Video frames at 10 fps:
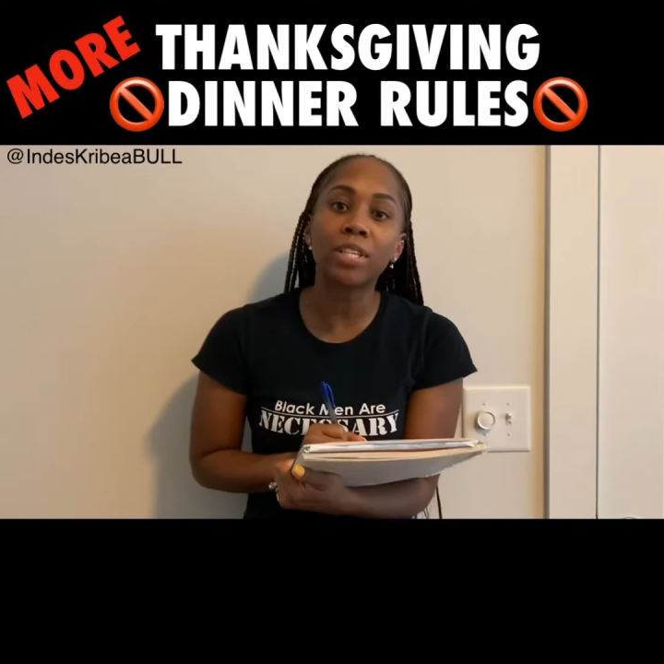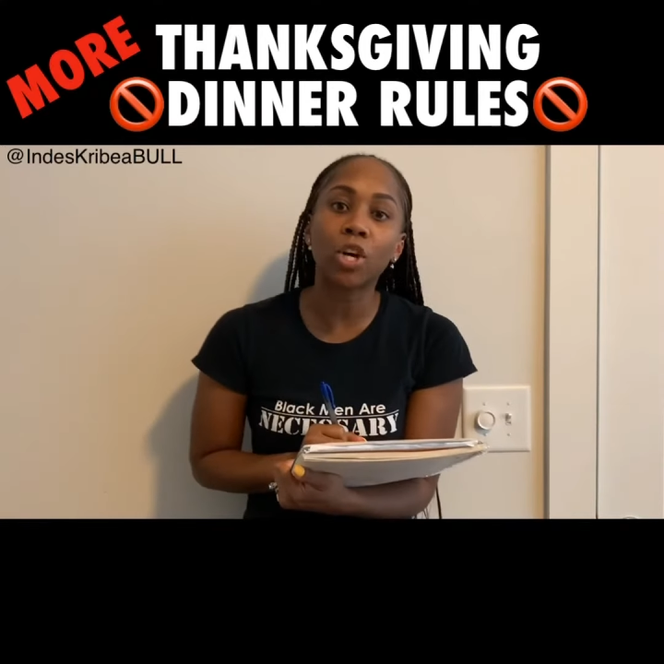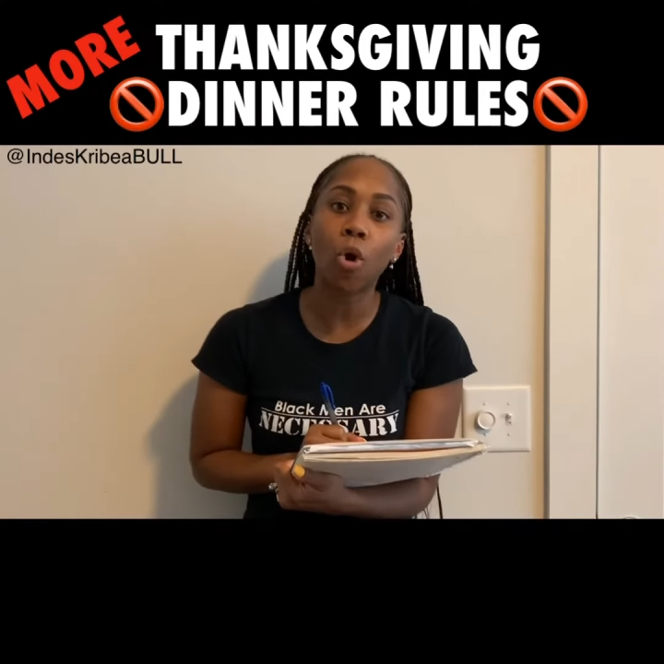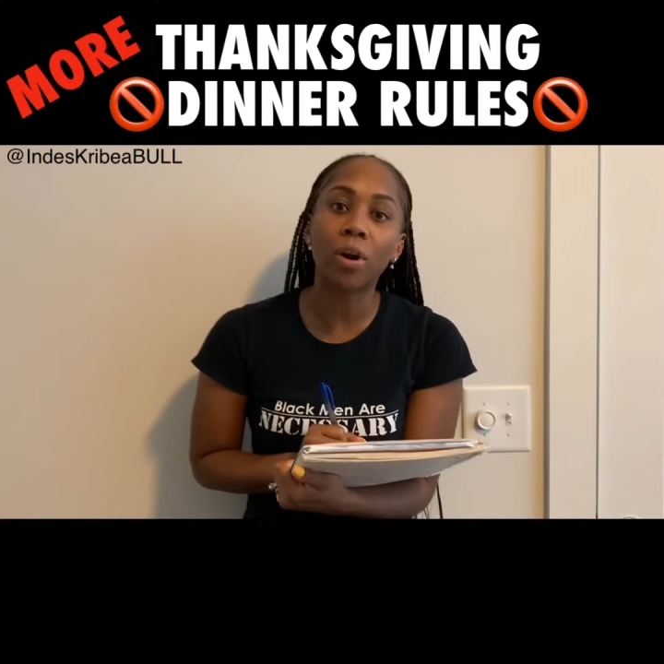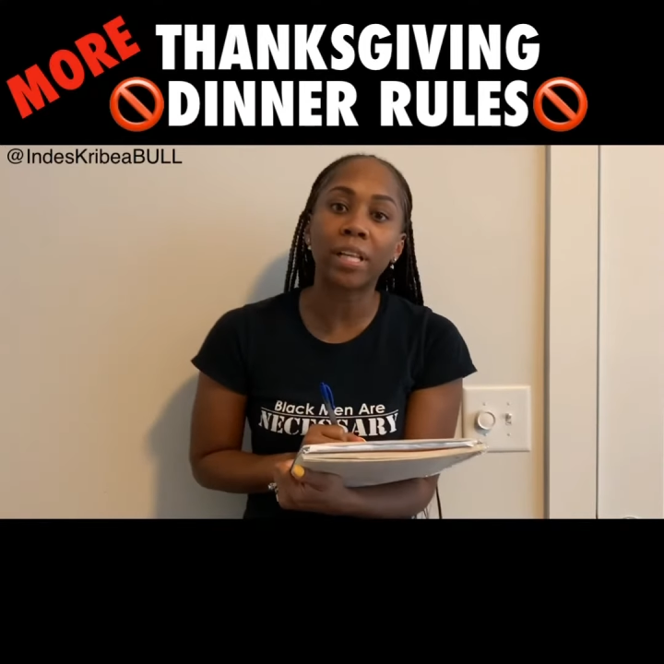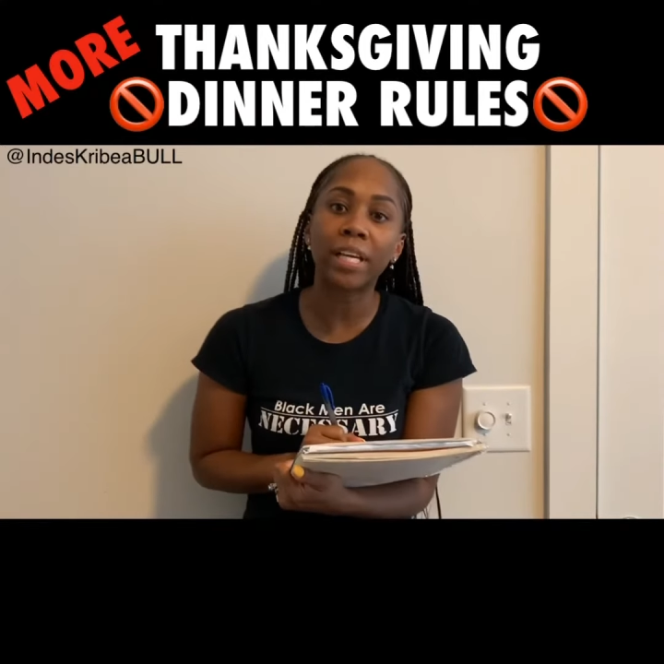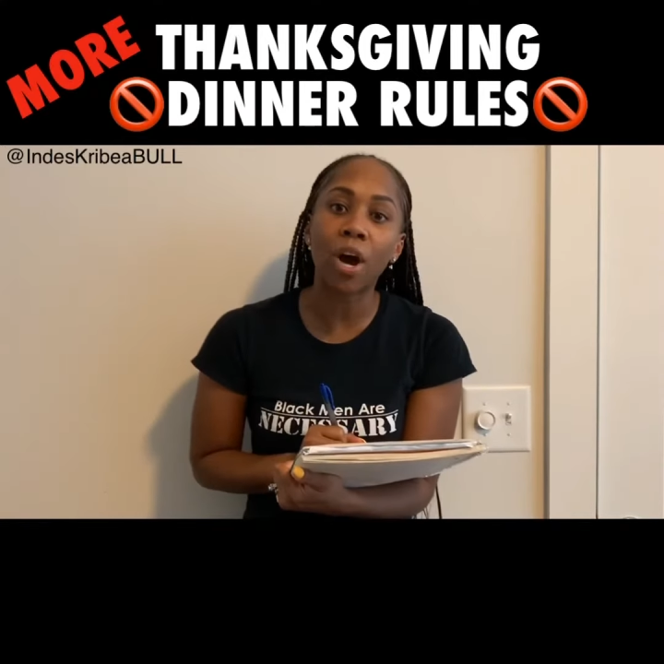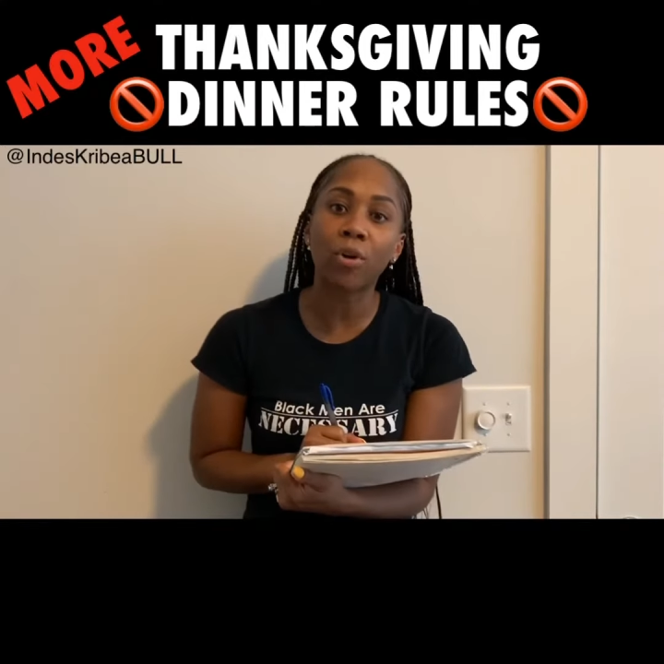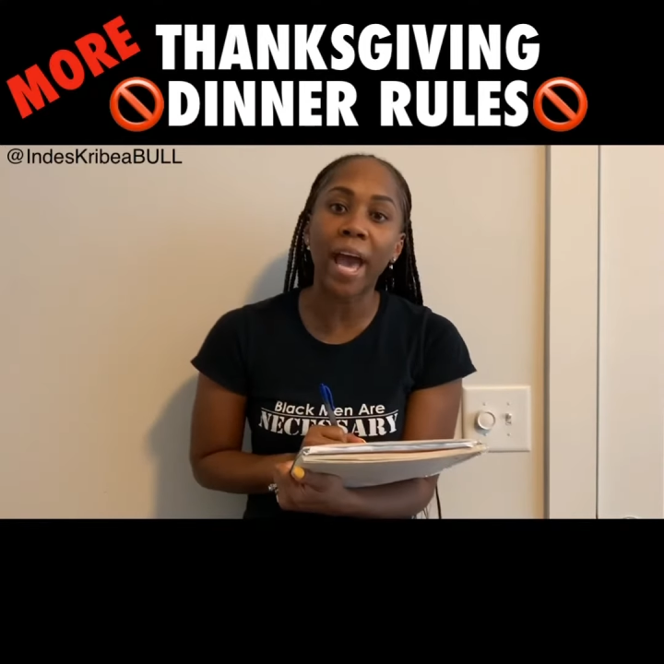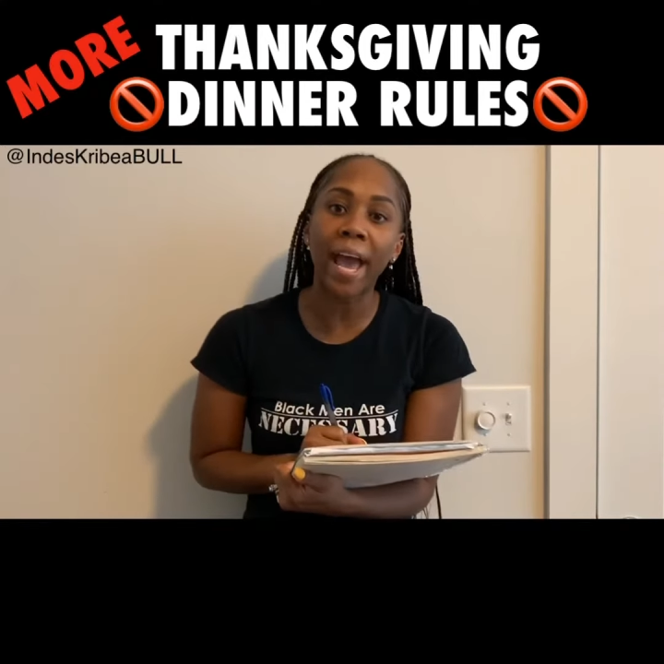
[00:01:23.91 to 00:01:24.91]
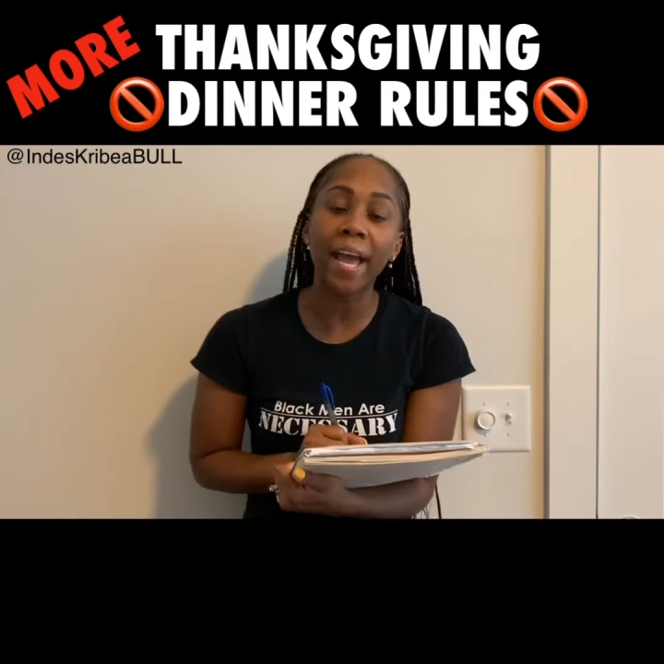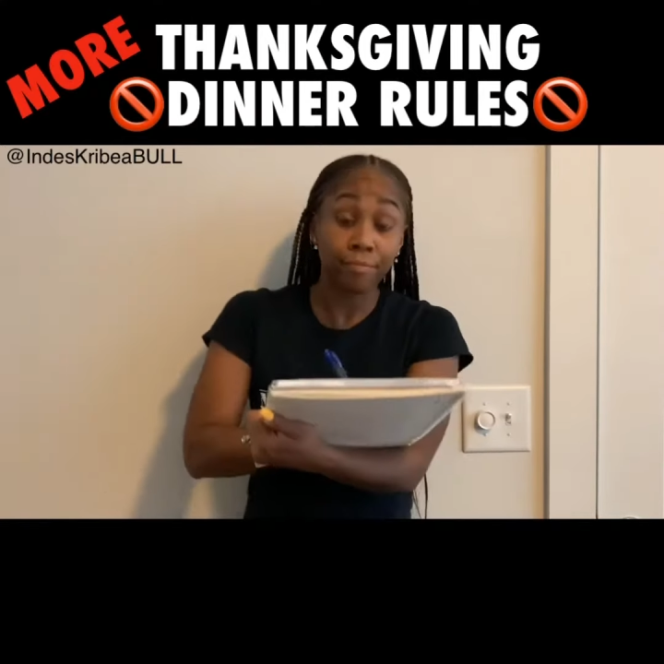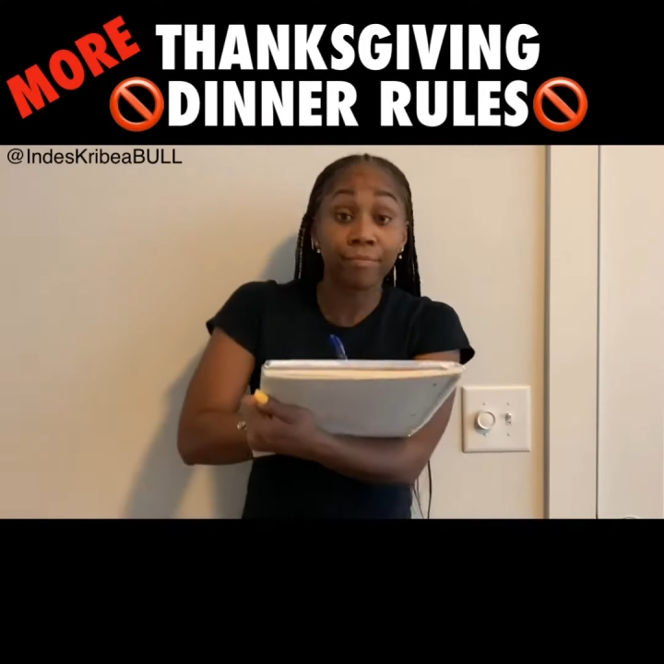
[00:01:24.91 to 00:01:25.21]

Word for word: accordingly, okay?